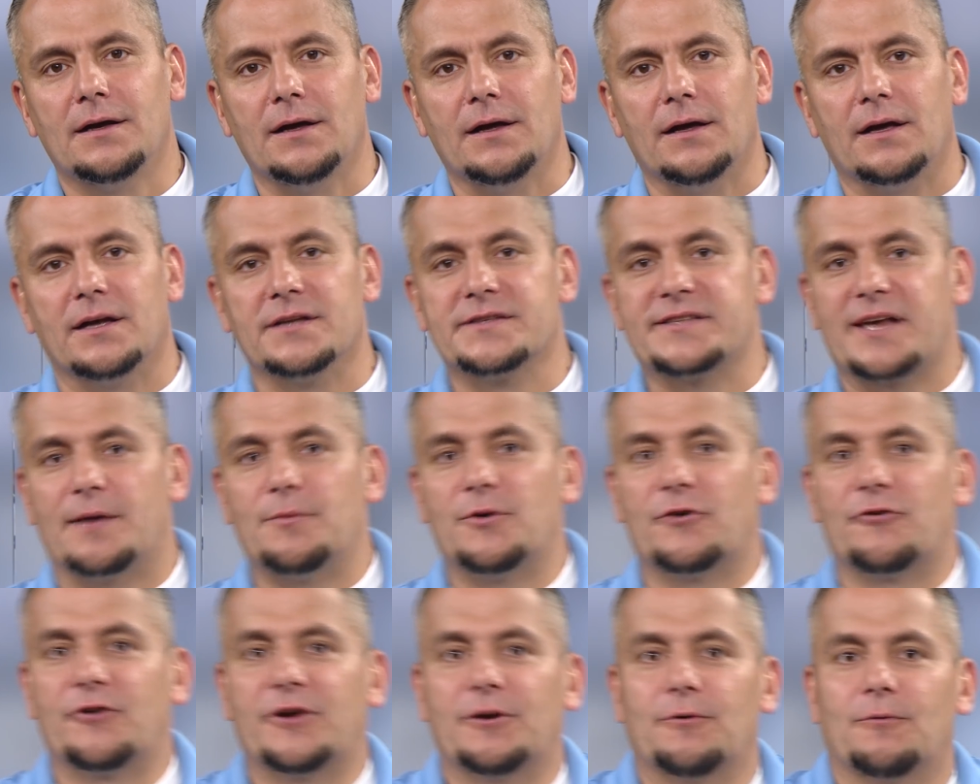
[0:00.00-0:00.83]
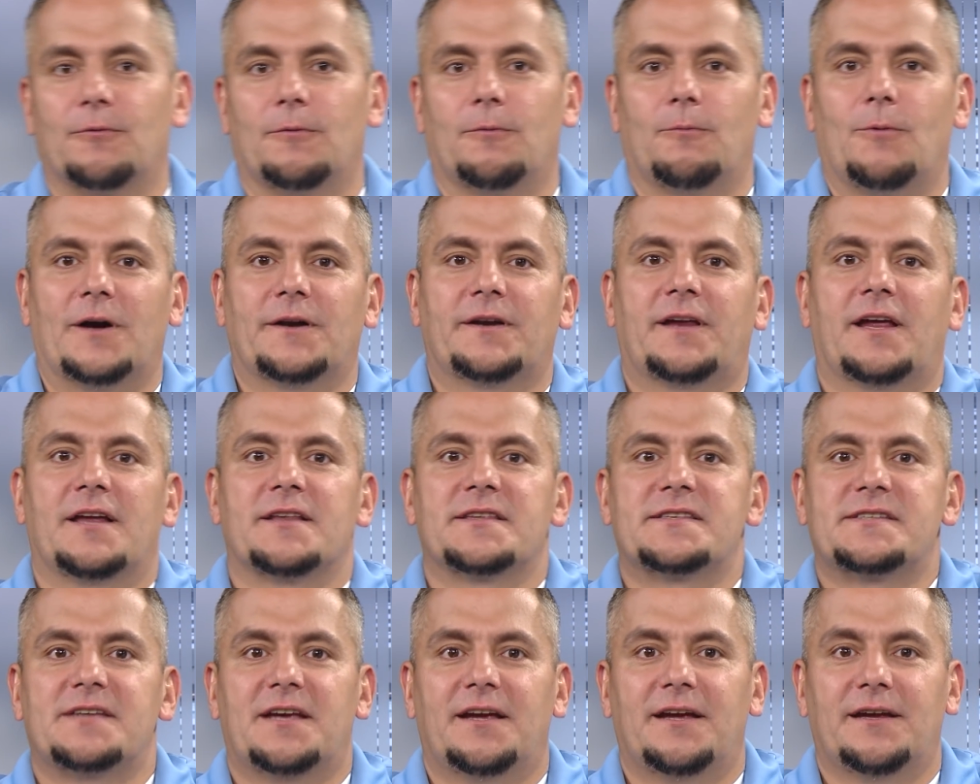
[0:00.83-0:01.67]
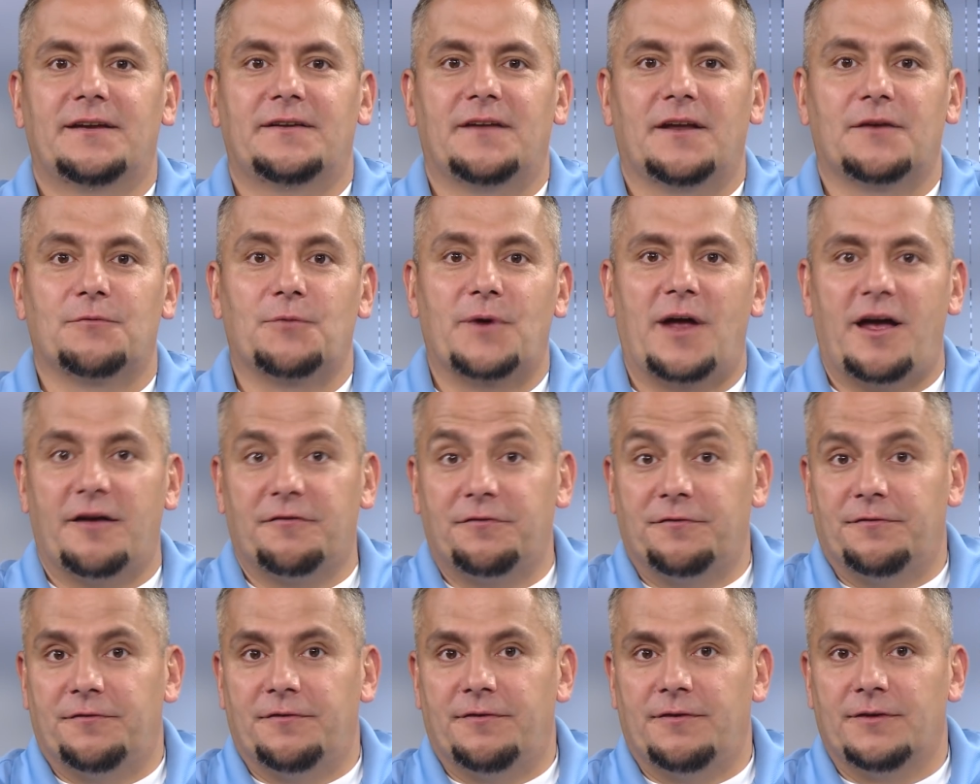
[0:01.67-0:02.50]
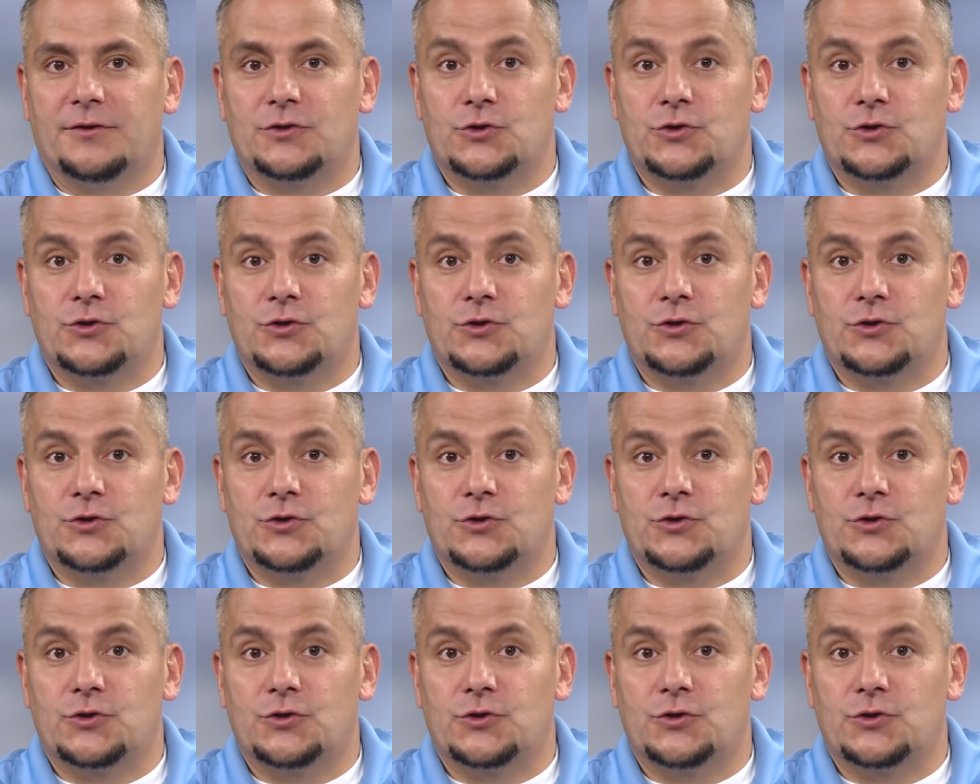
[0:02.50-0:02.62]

In summary, one can say that we have